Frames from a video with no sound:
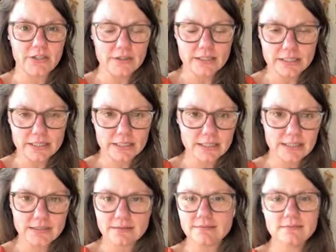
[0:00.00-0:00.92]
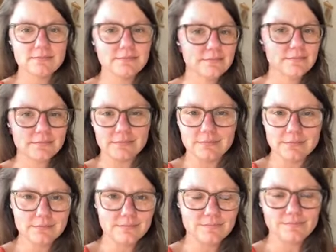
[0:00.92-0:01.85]
yours.
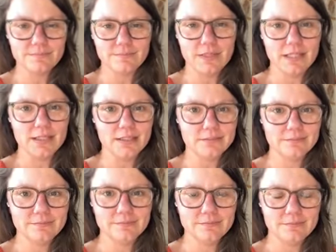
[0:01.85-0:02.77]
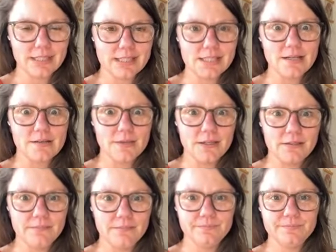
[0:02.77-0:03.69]
You know, let's talk about
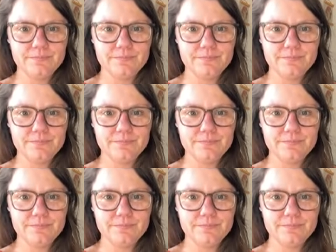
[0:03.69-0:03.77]
it.